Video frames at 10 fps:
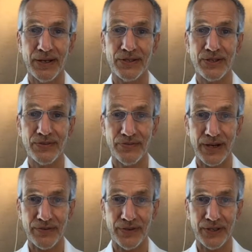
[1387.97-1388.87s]
to
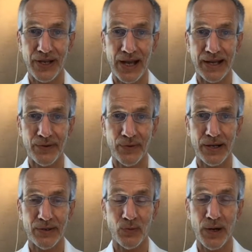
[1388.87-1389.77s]
Fairfield, Iowa,
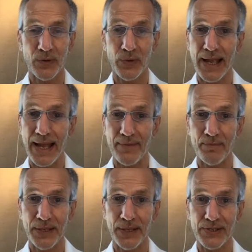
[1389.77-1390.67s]
where we have
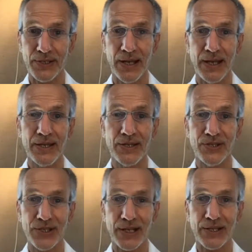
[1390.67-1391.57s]
built
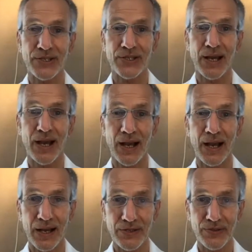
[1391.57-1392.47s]

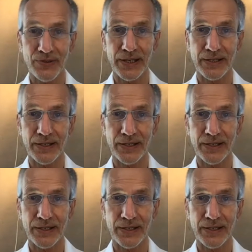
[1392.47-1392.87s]
600